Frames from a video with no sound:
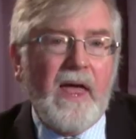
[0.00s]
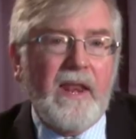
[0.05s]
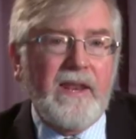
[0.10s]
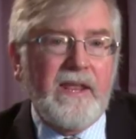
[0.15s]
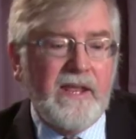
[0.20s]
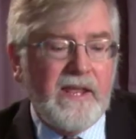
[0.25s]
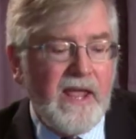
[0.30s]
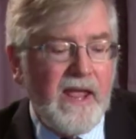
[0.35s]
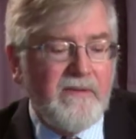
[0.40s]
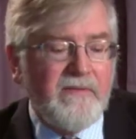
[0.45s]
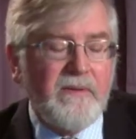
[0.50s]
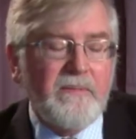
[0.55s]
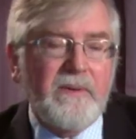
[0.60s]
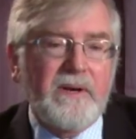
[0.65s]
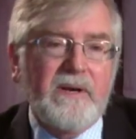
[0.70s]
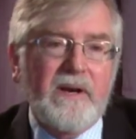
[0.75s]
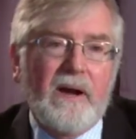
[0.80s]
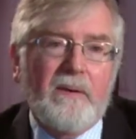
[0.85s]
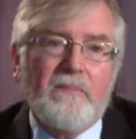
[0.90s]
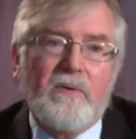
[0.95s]
and he gave them
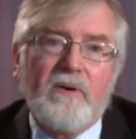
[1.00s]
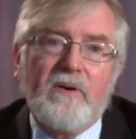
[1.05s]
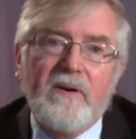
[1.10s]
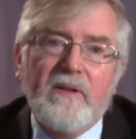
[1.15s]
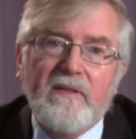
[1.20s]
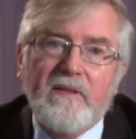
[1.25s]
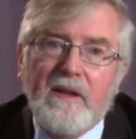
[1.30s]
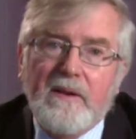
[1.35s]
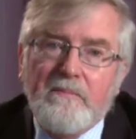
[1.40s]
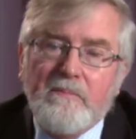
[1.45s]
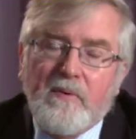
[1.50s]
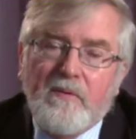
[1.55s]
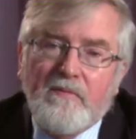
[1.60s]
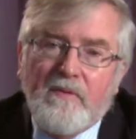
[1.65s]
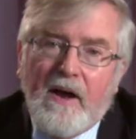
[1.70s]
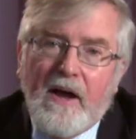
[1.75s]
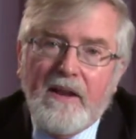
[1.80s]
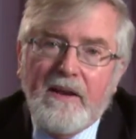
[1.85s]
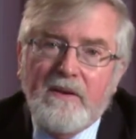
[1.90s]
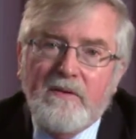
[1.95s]
a number and then
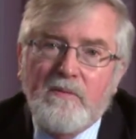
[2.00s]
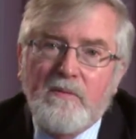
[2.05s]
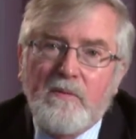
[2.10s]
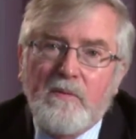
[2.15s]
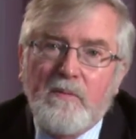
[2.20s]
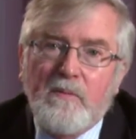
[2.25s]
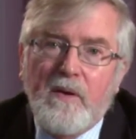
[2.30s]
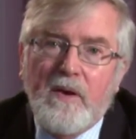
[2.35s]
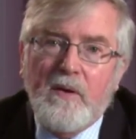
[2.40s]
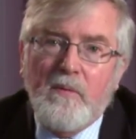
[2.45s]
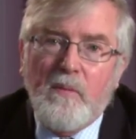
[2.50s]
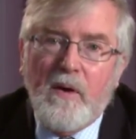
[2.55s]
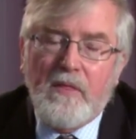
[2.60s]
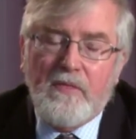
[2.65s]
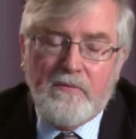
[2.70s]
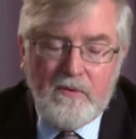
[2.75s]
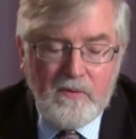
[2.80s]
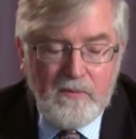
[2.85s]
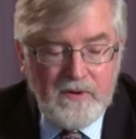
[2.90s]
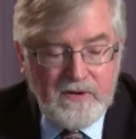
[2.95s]
provided, he
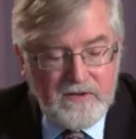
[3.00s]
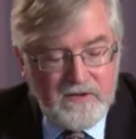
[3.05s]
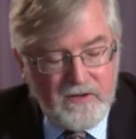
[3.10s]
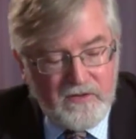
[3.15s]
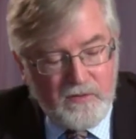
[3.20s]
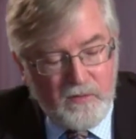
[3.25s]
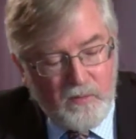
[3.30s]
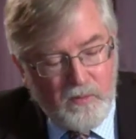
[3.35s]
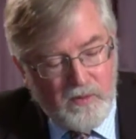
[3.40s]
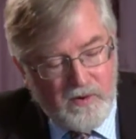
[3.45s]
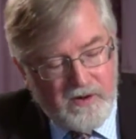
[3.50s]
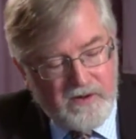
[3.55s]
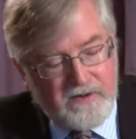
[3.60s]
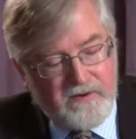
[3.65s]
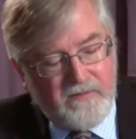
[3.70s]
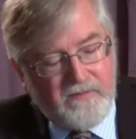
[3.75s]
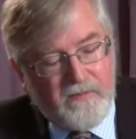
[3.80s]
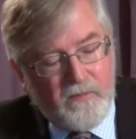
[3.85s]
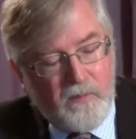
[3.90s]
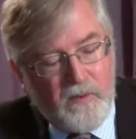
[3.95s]
went through and did the
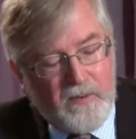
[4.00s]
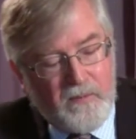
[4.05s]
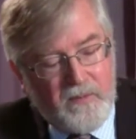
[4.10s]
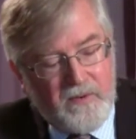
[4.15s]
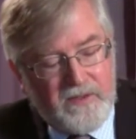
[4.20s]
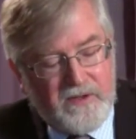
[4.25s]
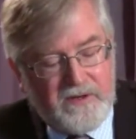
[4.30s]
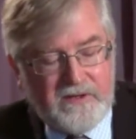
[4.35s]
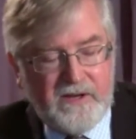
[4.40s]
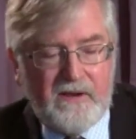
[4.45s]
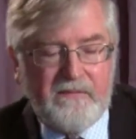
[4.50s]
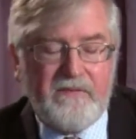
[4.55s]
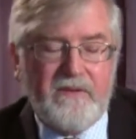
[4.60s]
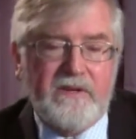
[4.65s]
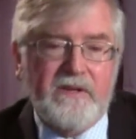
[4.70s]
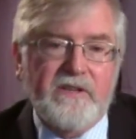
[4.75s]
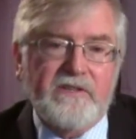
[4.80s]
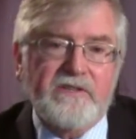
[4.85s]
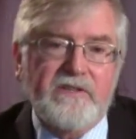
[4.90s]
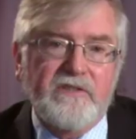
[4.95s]
work to what were the
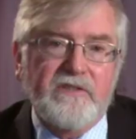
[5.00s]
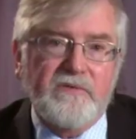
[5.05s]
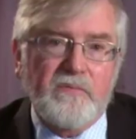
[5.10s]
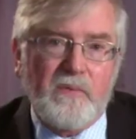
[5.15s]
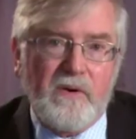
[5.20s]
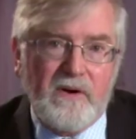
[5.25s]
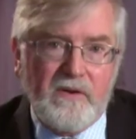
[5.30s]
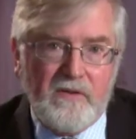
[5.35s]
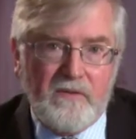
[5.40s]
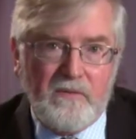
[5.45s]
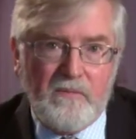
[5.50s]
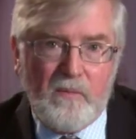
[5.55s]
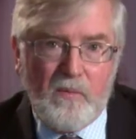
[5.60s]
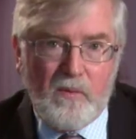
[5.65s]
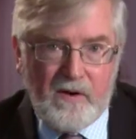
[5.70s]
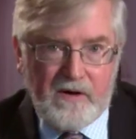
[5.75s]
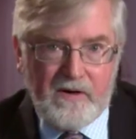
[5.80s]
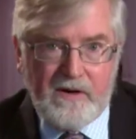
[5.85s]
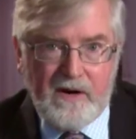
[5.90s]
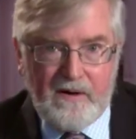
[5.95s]
definitions, where did the
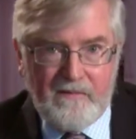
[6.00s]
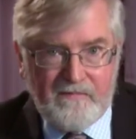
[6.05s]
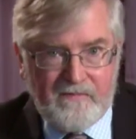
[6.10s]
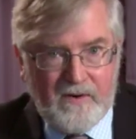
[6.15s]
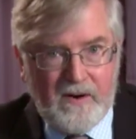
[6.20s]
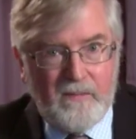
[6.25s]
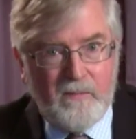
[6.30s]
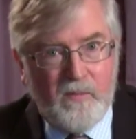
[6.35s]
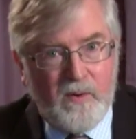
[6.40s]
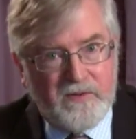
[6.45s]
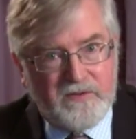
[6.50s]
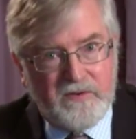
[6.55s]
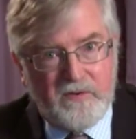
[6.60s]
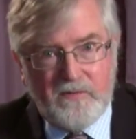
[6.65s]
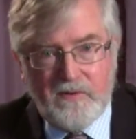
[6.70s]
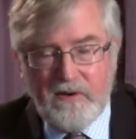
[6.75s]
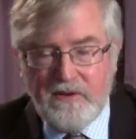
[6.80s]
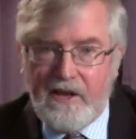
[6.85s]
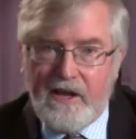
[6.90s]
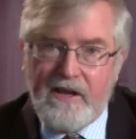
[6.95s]
word come from, what's
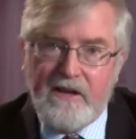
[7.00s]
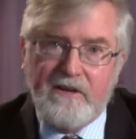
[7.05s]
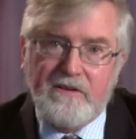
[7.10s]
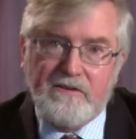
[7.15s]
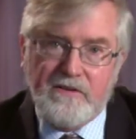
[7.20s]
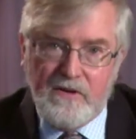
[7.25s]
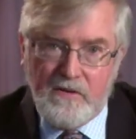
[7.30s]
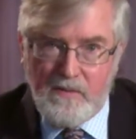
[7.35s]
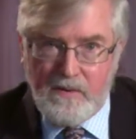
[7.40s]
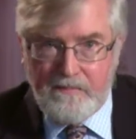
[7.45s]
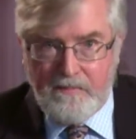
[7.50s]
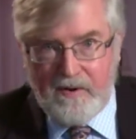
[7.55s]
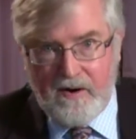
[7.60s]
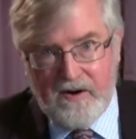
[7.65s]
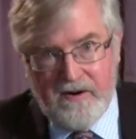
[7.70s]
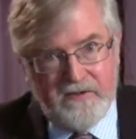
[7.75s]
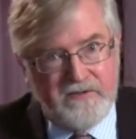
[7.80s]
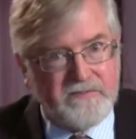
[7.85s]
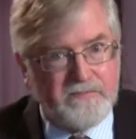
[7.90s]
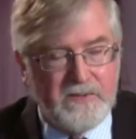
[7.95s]
it related to, what
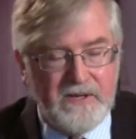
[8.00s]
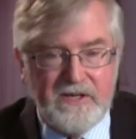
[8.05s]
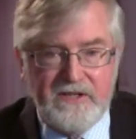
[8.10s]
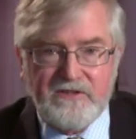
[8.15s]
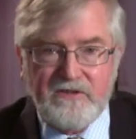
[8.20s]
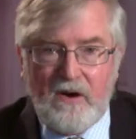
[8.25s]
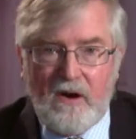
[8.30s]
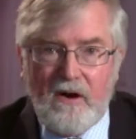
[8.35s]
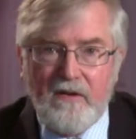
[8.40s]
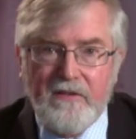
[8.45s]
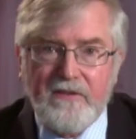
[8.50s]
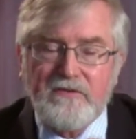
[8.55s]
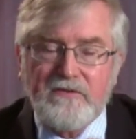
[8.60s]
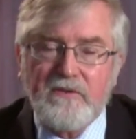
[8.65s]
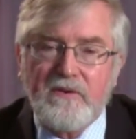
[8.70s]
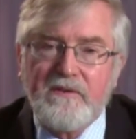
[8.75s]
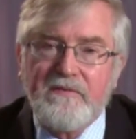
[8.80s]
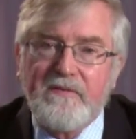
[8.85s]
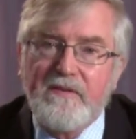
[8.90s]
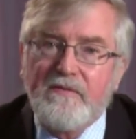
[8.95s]
part of speech, all this
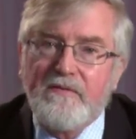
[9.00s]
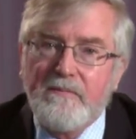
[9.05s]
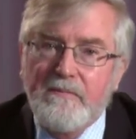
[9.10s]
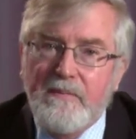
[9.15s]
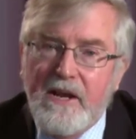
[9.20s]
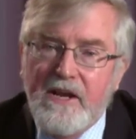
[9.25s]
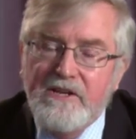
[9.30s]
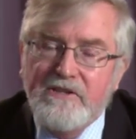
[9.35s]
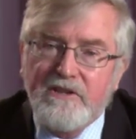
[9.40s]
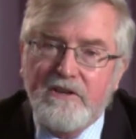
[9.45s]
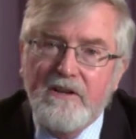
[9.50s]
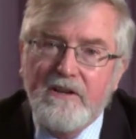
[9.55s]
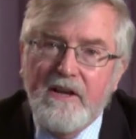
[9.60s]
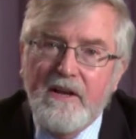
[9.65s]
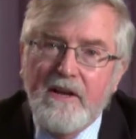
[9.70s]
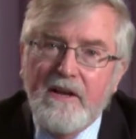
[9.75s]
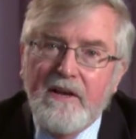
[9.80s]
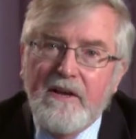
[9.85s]
sort of information.